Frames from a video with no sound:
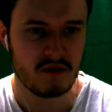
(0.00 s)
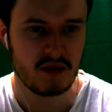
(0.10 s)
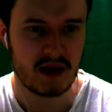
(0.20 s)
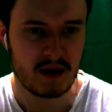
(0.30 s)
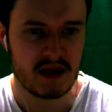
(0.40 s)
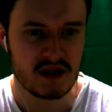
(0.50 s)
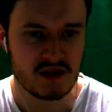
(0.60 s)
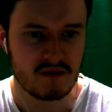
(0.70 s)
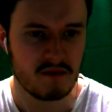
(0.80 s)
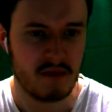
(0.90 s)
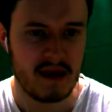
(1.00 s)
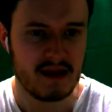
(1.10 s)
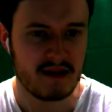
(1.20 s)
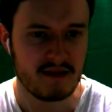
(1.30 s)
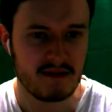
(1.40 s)
okay, let's
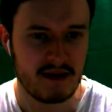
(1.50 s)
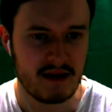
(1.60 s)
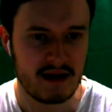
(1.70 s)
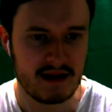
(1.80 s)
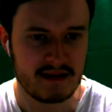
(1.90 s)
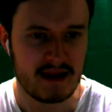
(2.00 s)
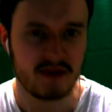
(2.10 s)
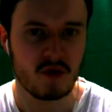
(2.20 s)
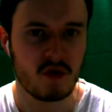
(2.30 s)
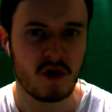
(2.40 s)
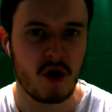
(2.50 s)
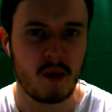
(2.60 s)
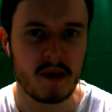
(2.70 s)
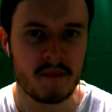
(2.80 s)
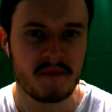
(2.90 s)
make an identical
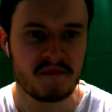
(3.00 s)
copy.